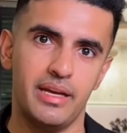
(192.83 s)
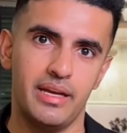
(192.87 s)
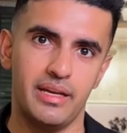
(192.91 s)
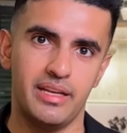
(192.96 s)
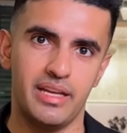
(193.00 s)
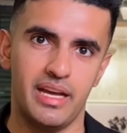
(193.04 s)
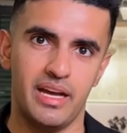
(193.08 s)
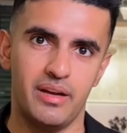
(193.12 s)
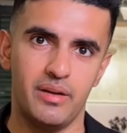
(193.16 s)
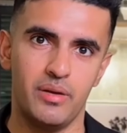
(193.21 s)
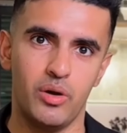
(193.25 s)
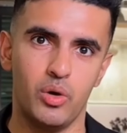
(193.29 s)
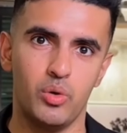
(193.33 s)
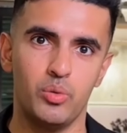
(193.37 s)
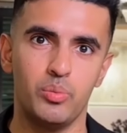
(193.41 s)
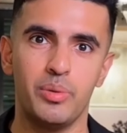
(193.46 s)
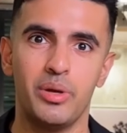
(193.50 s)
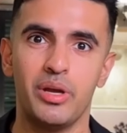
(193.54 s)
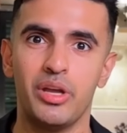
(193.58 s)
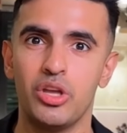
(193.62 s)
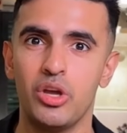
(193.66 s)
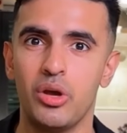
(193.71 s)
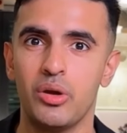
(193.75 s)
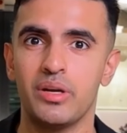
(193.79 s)
Like
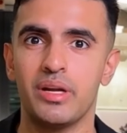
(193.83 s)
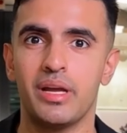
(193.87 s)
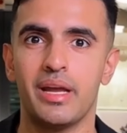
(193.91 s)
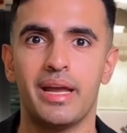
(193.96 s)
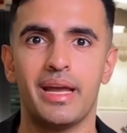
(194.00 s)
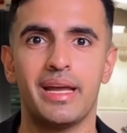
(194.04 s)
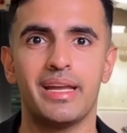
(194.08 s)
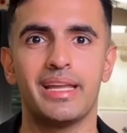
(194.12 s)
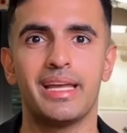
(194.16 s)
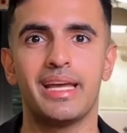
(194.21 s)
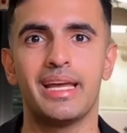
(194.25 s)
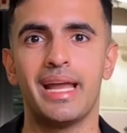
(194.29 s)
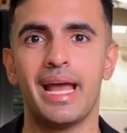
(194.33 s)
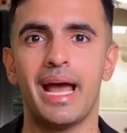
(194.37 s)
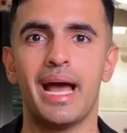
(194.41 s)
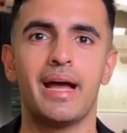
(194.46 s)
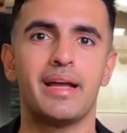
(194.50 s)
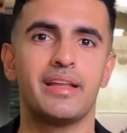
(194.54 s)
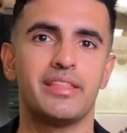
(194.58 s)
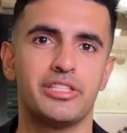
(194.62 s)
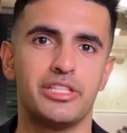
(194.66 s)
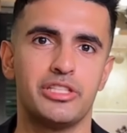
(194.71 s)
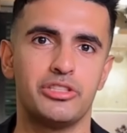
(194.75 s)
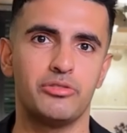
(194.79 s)
OpenClaw, it can
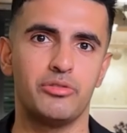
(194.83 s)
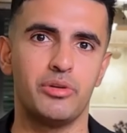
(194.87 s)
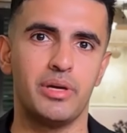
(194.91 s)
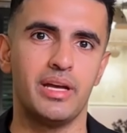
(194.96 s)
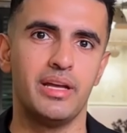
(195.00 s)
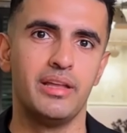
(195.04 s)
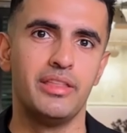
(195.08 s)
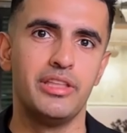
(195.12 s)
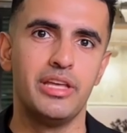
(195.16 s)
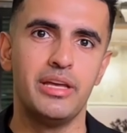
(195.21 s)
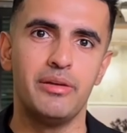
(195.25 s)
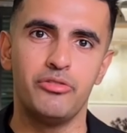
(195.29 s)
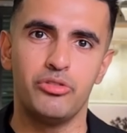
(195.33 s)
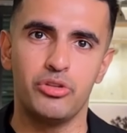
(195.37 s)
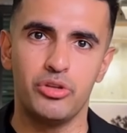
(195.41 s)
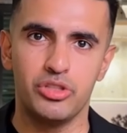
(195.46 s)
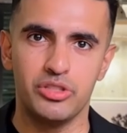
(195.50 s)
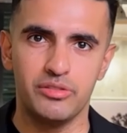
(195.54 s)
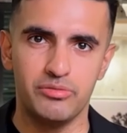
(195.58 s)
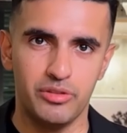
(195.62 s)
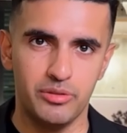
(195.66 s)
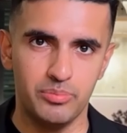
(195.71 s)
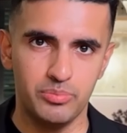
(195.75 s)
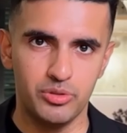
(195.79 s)
access files if you
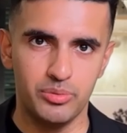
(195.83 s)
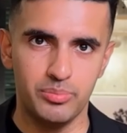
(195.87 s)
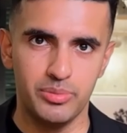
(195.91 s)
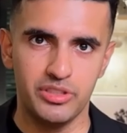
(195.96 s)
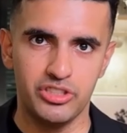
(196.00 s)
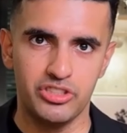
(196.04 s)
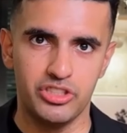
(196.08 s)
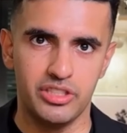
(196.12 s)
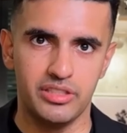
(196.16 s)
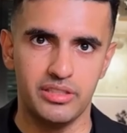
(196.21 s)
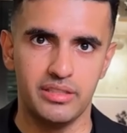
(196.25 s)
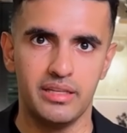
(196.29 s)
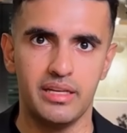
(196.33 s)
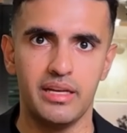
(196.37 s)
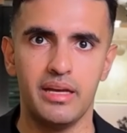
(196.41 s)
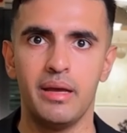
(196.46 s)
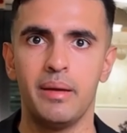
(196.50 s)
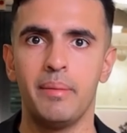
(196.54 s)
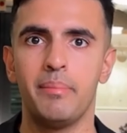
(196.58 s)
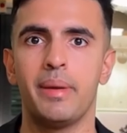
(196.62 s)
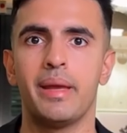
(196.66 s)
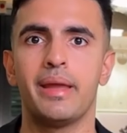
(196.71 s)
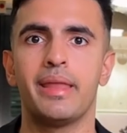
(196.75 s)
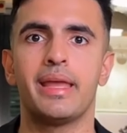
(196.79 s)
give it permission,
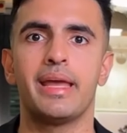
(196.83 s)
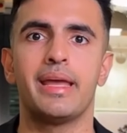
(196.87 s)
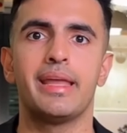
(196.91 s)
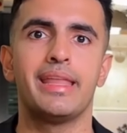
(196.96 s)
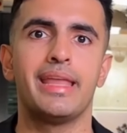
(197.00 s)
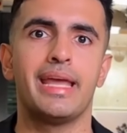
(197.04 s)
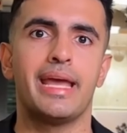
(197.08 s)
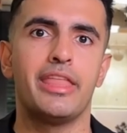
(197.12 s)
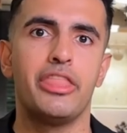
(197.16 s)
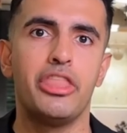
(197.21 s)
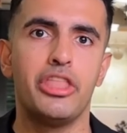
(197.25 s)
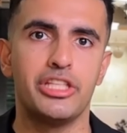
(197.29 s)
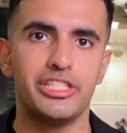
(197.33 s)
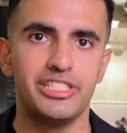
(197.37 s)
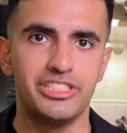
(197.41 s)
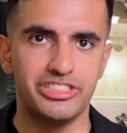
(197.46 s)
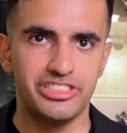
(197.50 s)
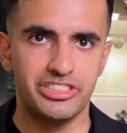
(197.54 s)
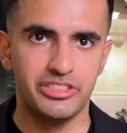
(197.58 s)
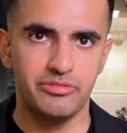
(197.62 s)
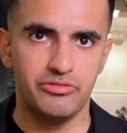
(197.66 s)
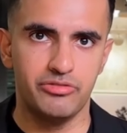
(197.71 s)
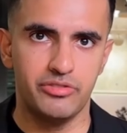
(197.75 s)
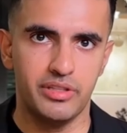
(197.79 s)
but the intention is
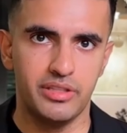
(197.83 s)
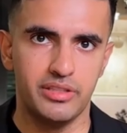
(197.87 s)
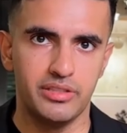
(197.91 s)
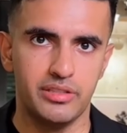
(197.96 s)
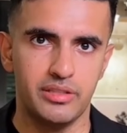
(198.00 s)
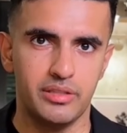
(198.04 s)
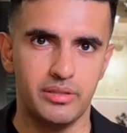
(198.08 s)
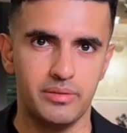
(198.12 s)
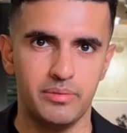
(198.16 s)
different.